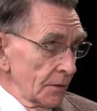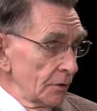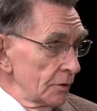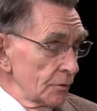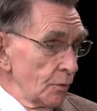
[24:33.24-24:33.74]

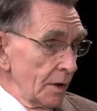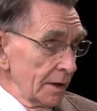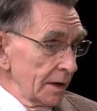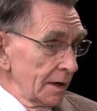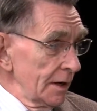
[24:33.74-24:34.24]
good
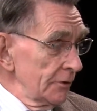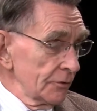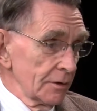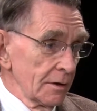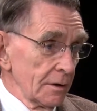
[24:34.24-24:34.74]
quality
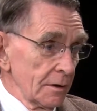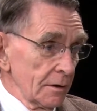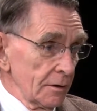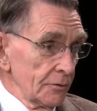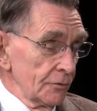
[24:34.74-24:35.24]
ice,
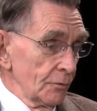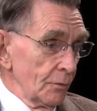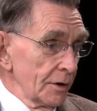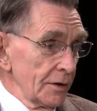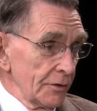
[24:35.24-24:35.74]
because
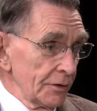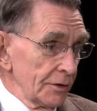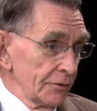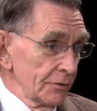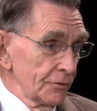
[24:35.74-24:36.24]
one of the
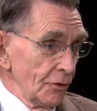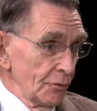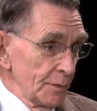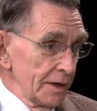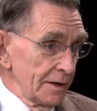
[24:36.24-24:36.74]
things that
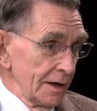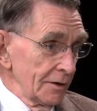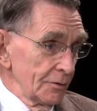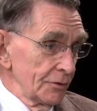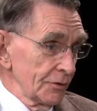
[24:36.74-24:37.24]
slowed me
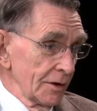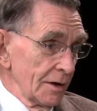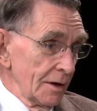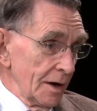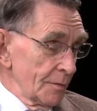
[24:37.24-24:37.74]
down was
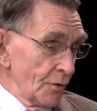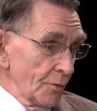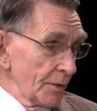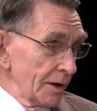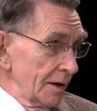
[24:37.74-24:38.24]
I
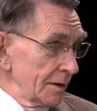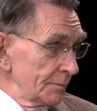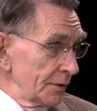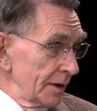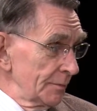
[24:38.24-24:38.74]
broke my
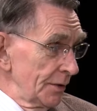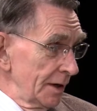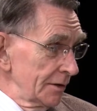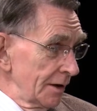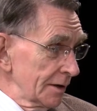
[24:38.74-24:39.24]
leg playing
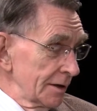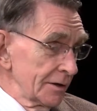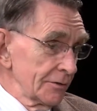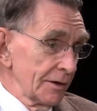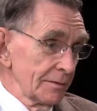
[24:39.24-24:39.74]
pond hockey
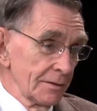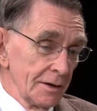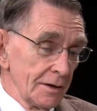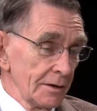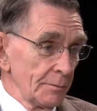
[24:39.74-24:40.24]
because
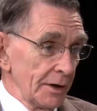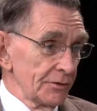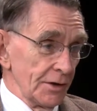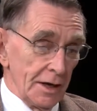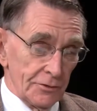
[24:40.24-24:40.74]
my
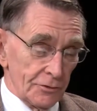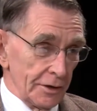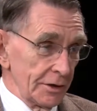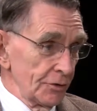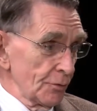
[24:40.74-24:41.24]
skate
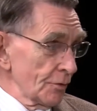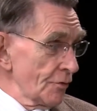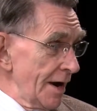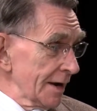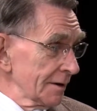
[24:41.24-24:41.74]
slid into a
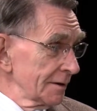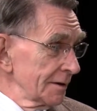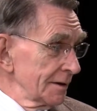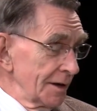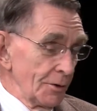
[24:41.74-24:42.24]
crack.
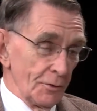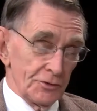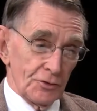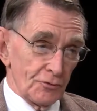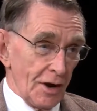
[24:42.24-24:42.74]
And
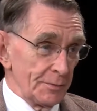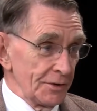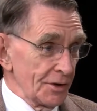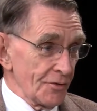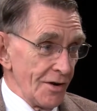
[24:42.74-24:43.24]
once it dropped
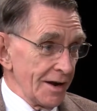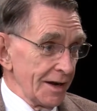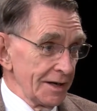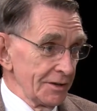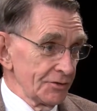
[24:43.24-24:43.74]
in the crack,
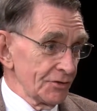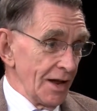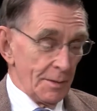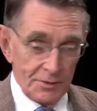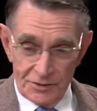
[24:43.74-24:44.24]
I didn't
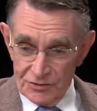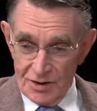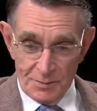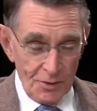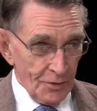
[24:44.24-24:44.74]
stop. It just
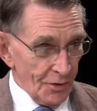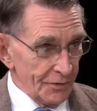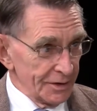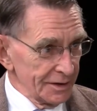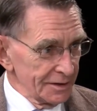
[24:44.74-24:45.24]
kept going on. You
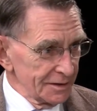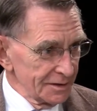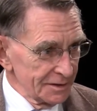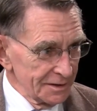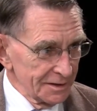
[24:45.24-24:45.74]
always see there's
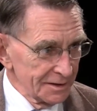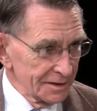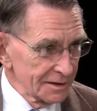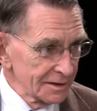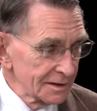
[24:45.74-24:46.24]

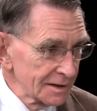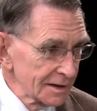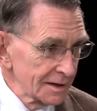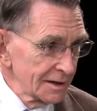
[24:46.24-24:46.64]
excuses for everything.